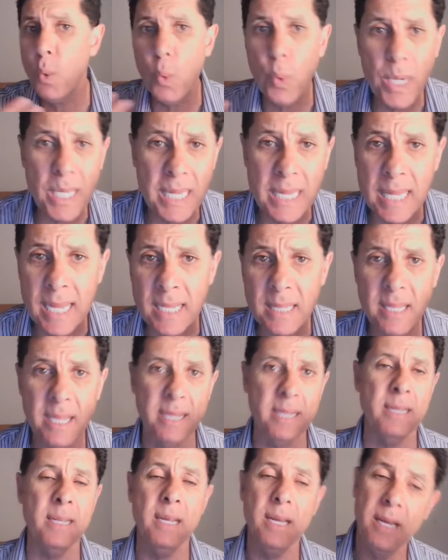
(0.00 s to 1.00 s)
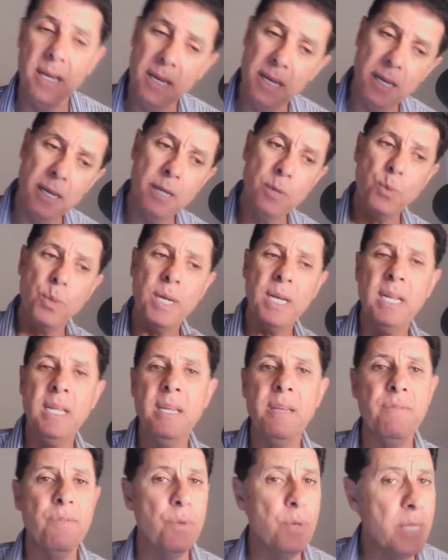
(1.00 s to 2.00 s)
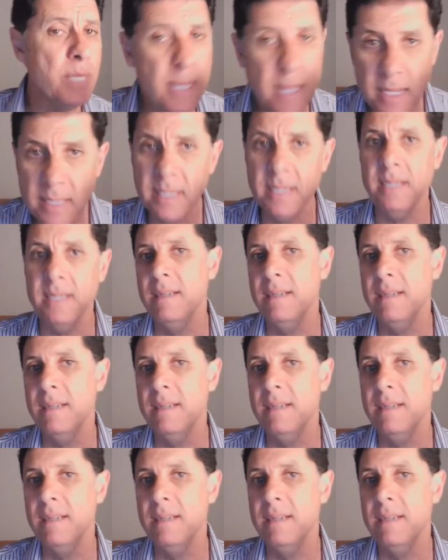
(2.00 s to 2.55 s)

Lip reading: with nothing, and we leave with nothing.